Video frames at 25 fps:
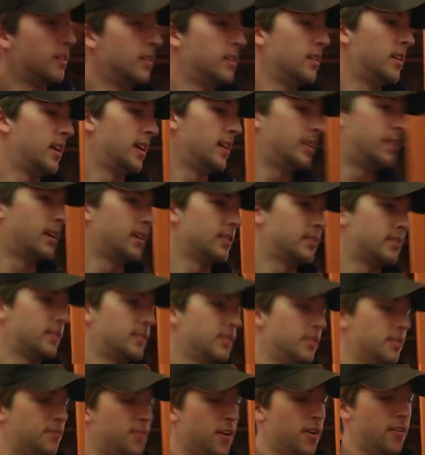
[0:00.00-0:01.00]

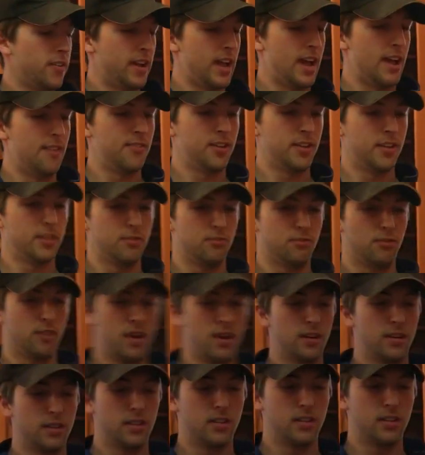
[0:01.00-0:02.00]
it's very heavy in the
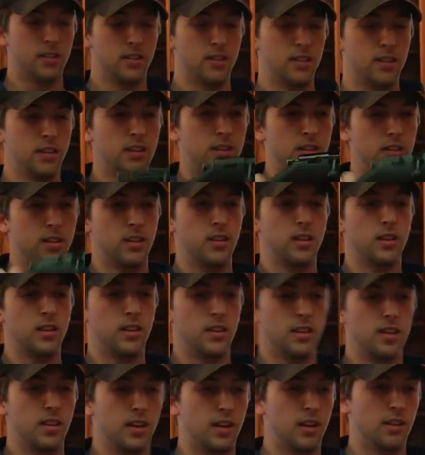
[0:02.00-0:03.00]
front,
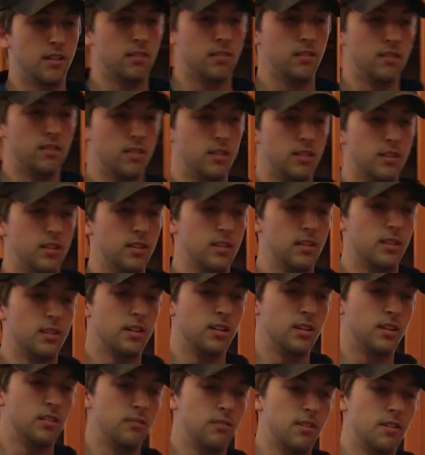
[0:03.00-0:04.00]
you know.
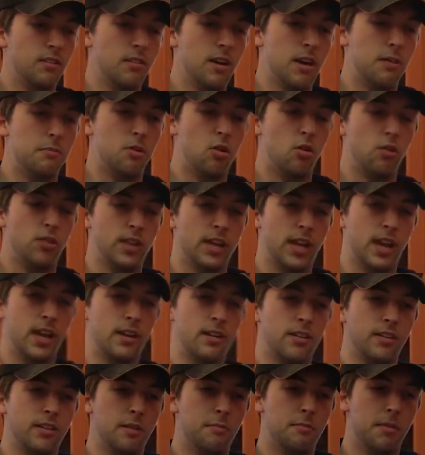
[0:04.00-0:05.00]
Right? I'm holding
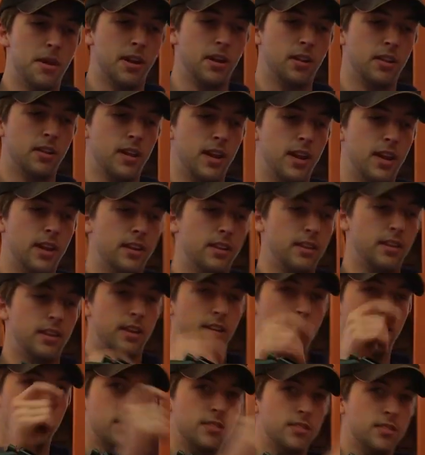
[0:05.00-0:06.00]
it in the middle, and you
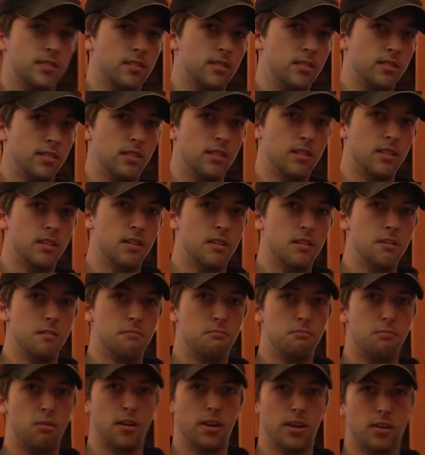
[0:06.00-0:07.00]
know it's
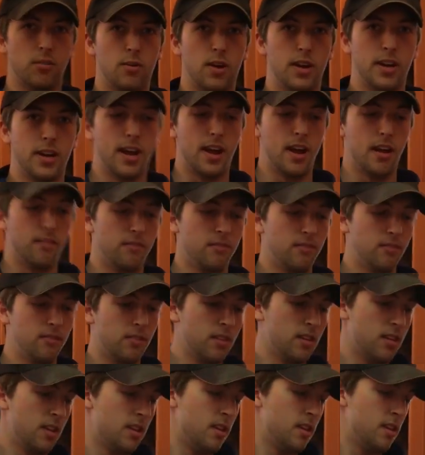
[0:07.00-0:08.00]
pointing way down.
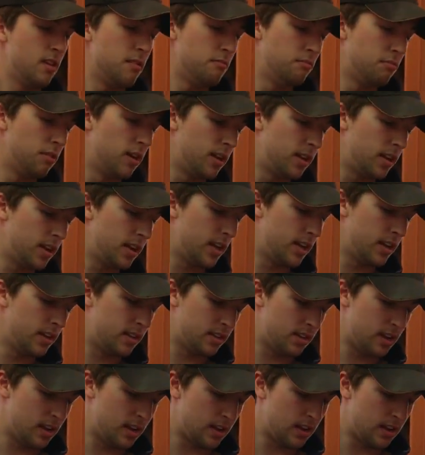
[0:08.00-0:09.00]
But
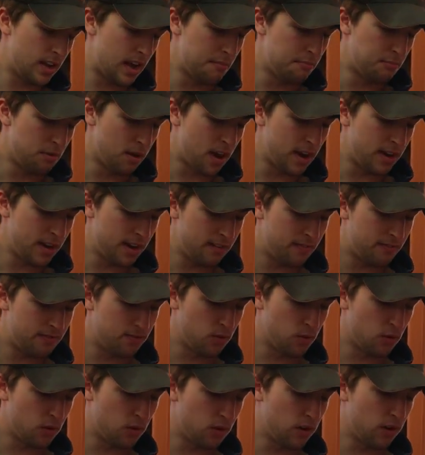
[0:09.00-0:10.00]
I bought it
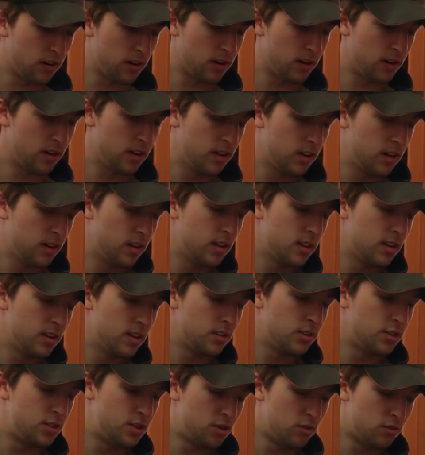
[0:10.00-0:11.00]
for
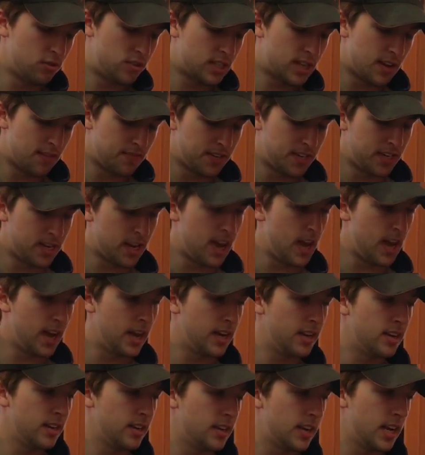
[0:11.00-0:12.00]

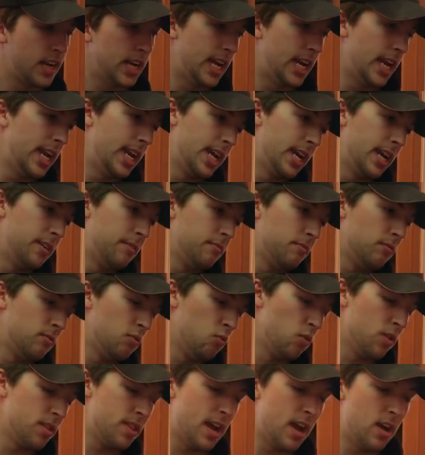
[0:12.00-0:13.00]
$279 Canadian
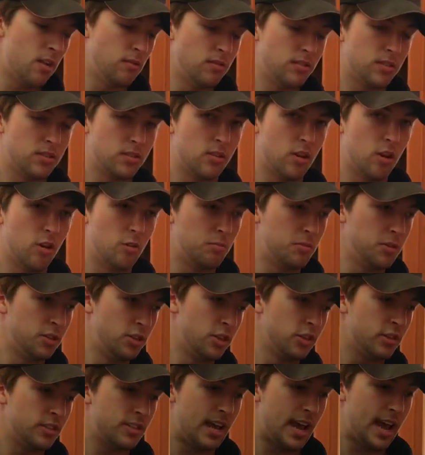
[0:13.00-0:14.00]
without scope,
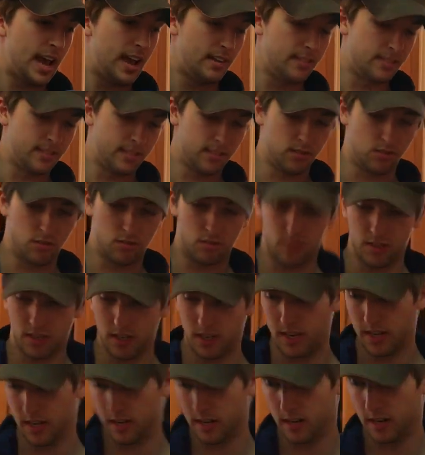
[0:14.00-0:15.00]
just as you
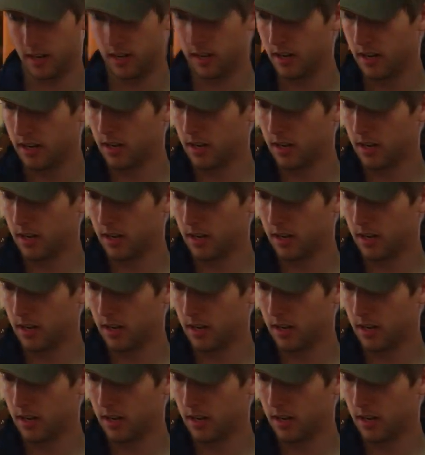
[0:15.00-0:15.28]
see here,